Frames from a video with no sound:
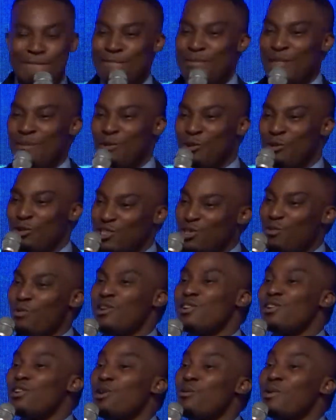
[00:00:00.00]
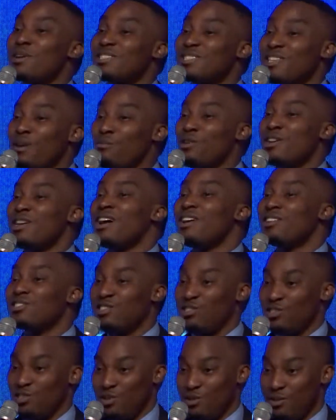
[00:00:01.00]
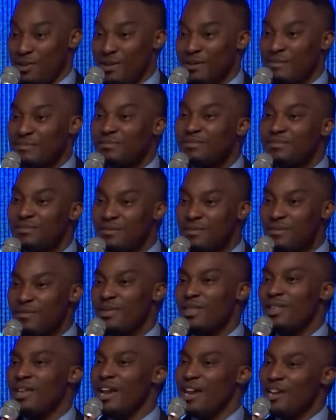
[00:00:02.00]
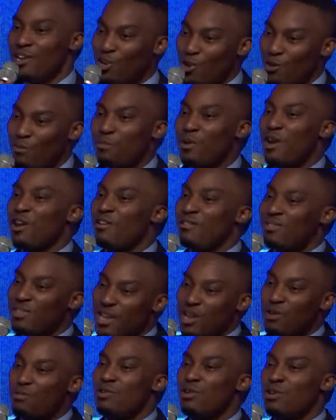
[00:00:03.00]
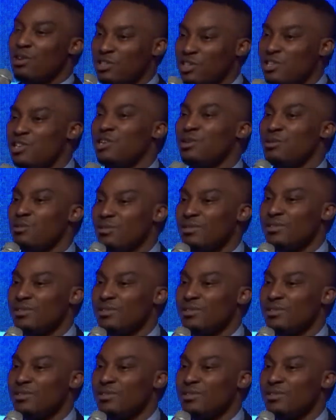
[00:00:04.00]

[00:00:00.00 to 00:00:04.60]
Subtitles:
because you want to know what someone else is doing and you're comparing their work to you.